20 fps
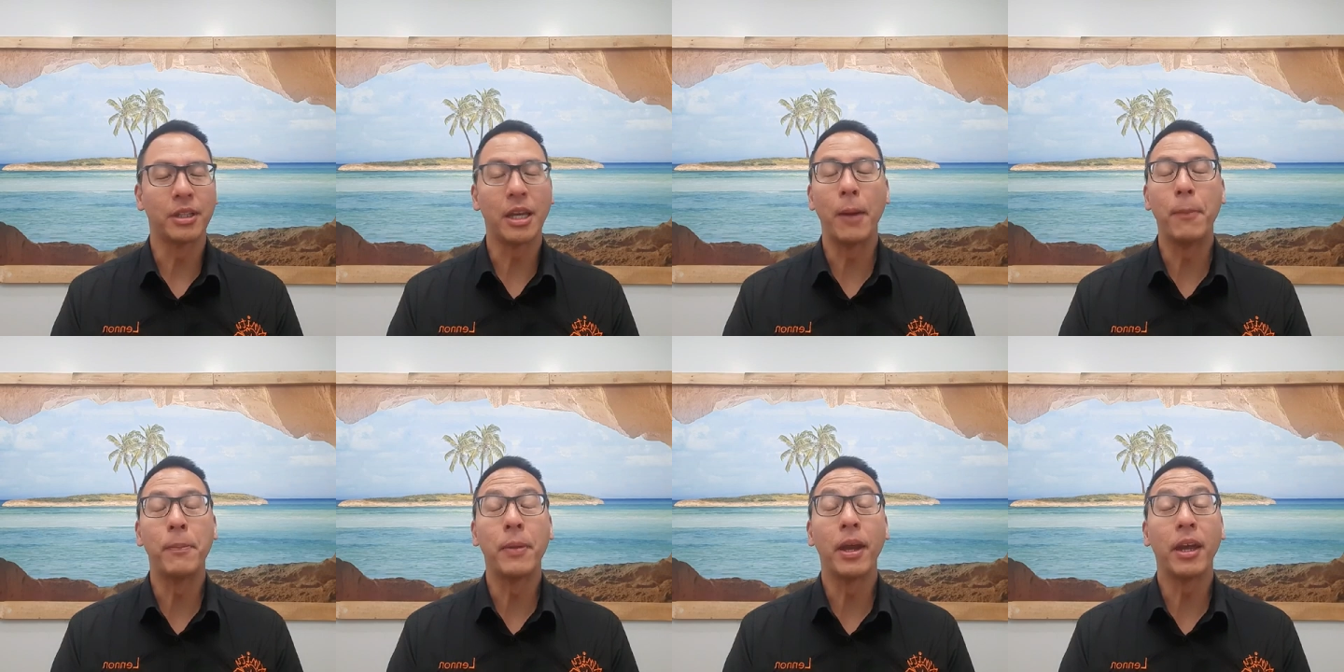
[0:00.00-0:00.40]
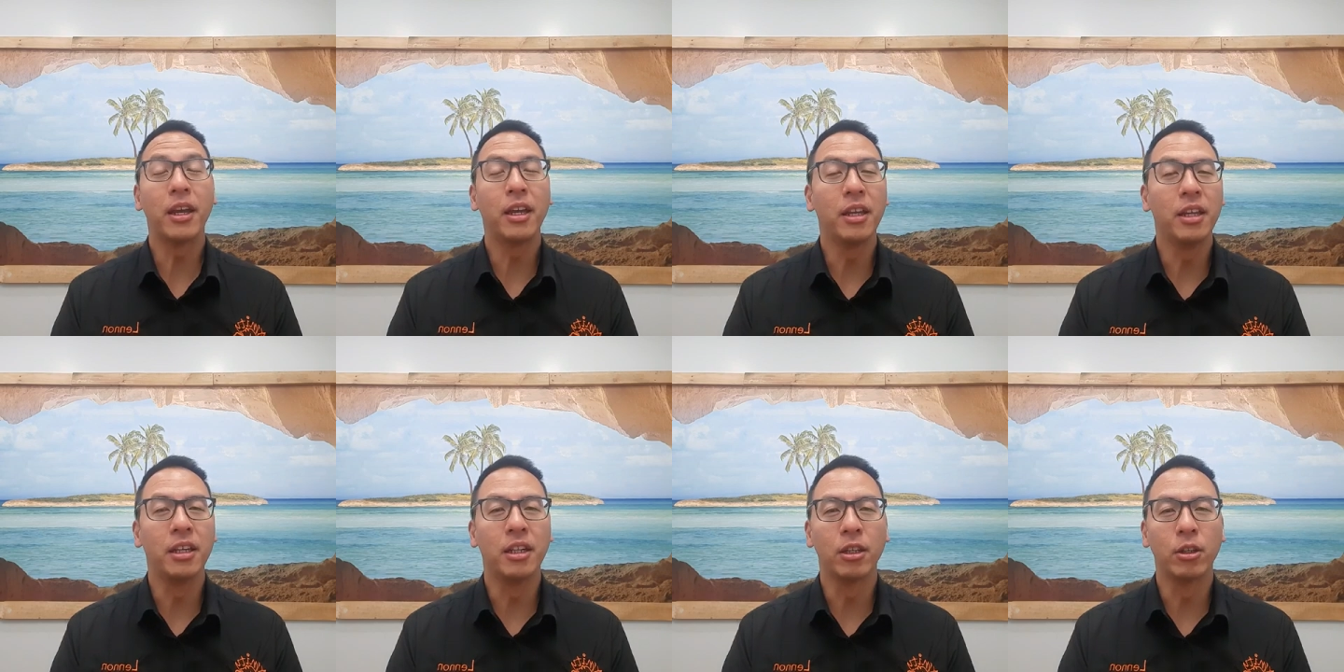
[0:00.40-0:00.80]

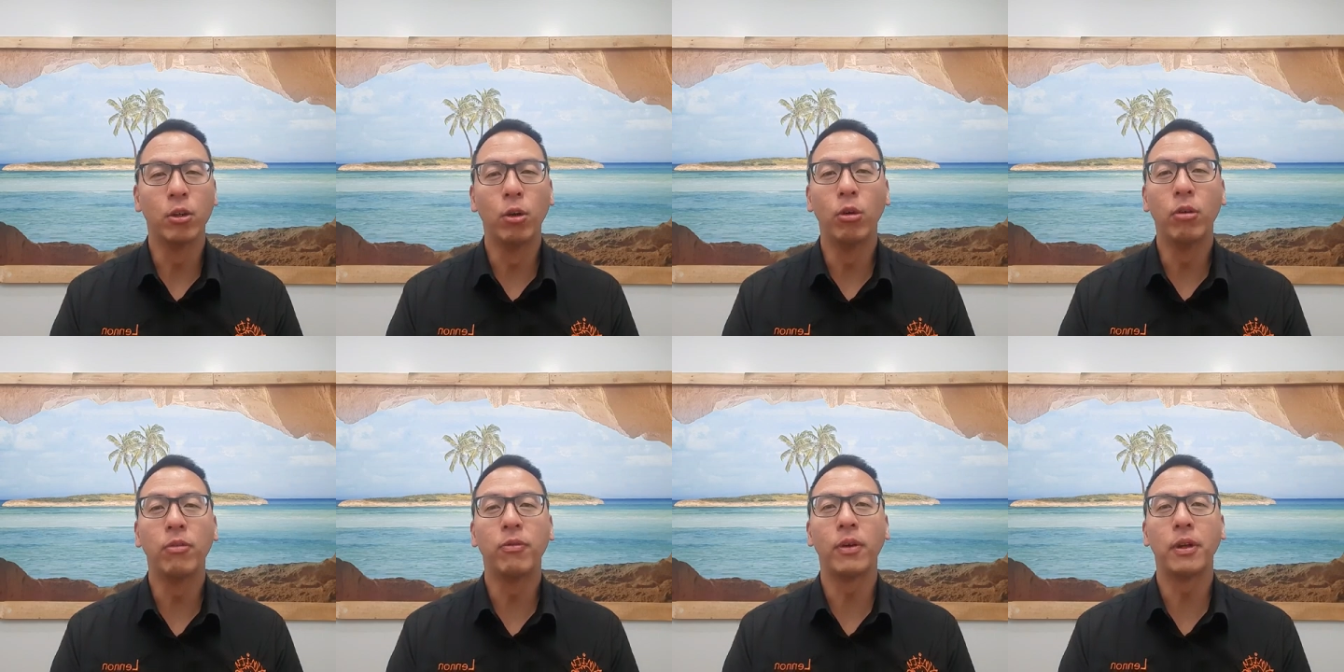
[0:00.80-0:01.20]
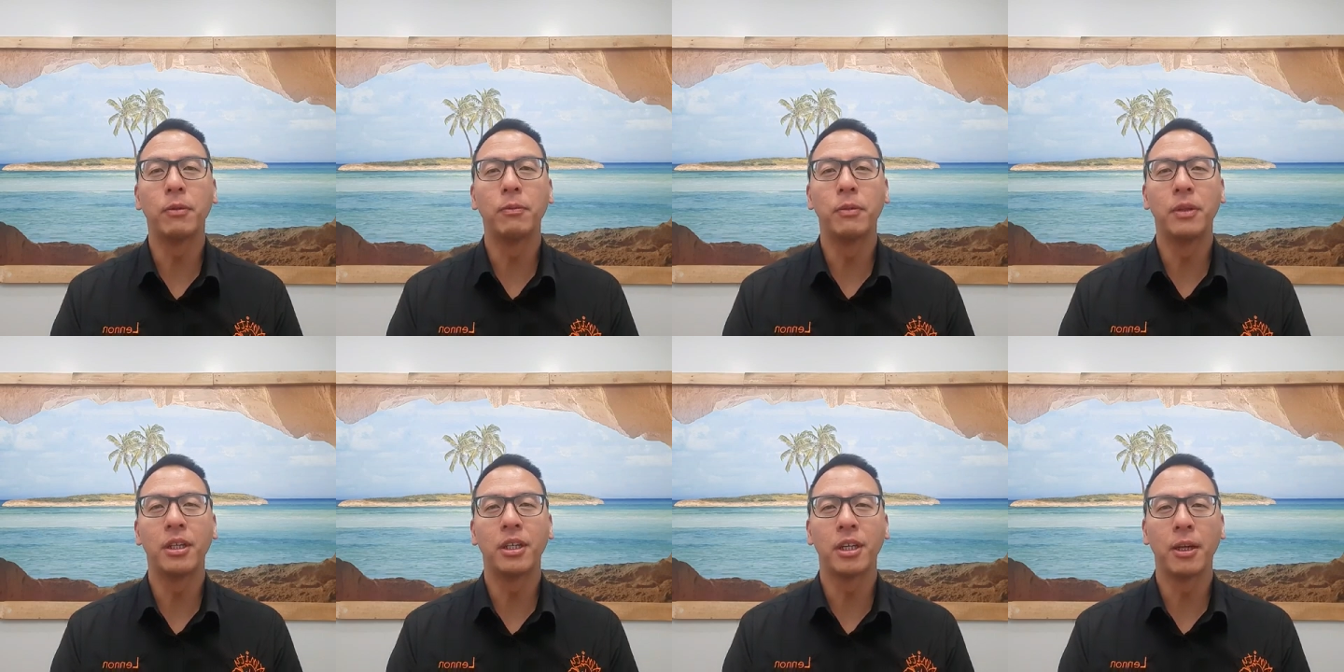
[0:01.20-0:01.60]
campaign, a
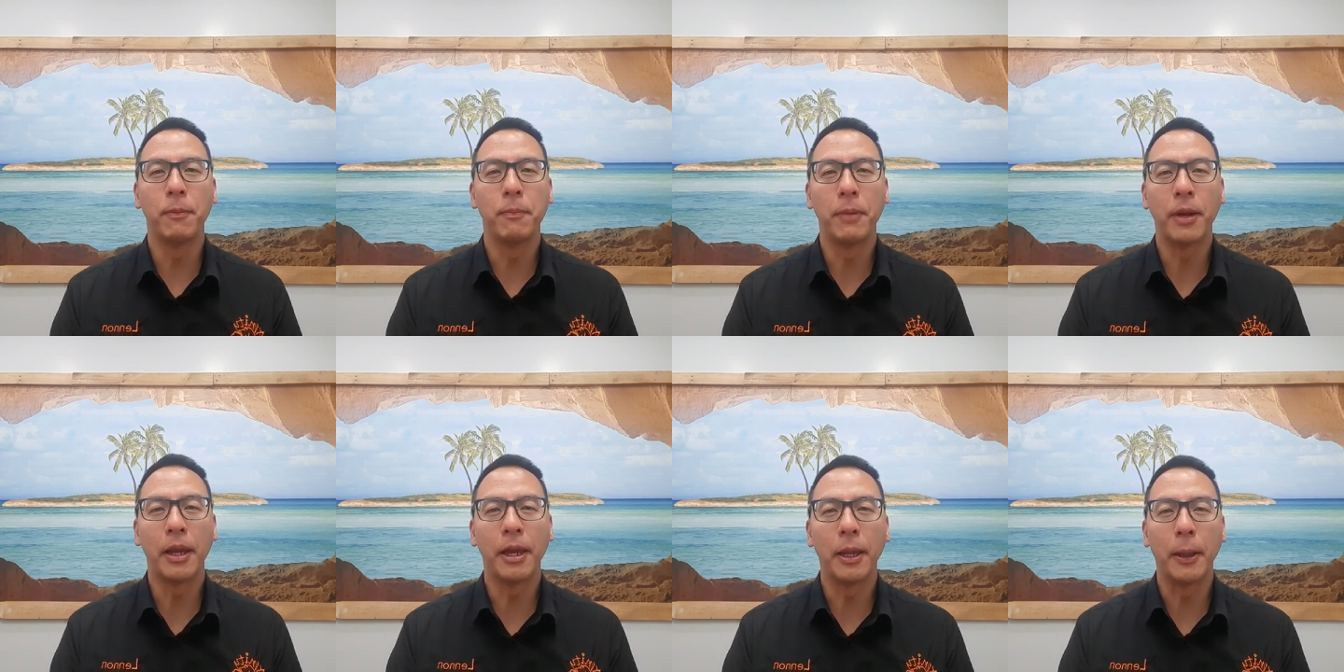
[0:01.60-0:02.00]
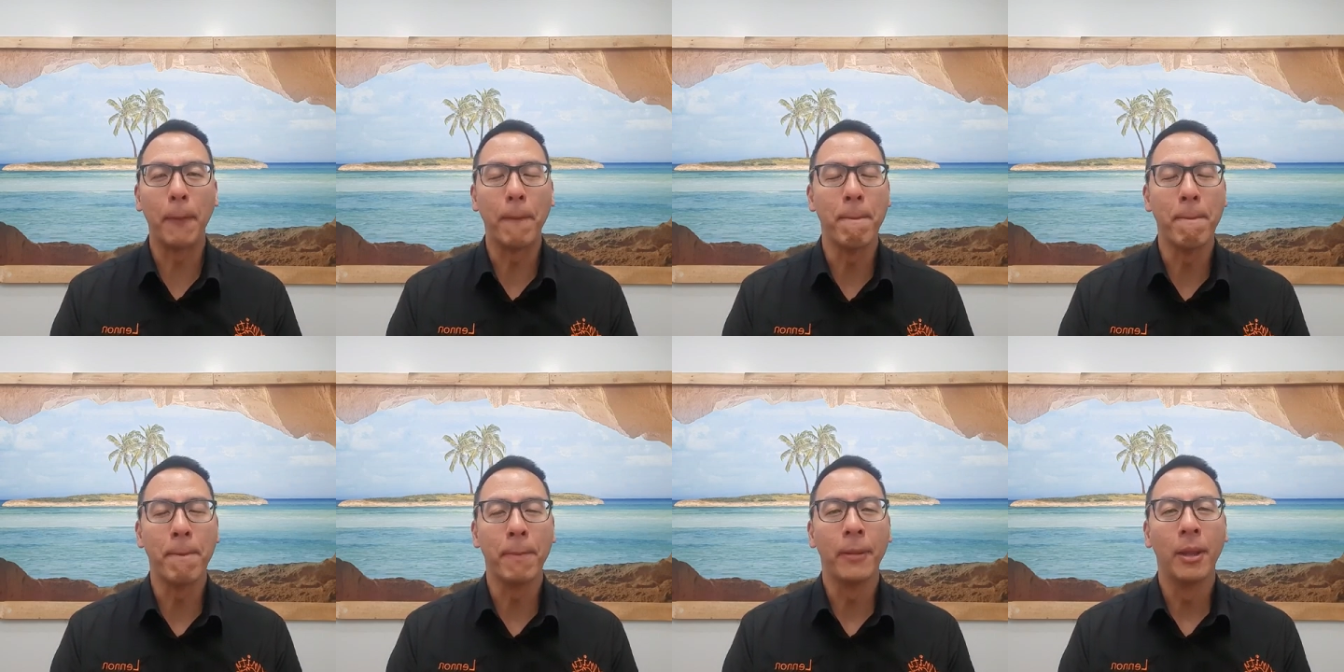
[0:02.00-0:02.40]
GoFundMe campaign.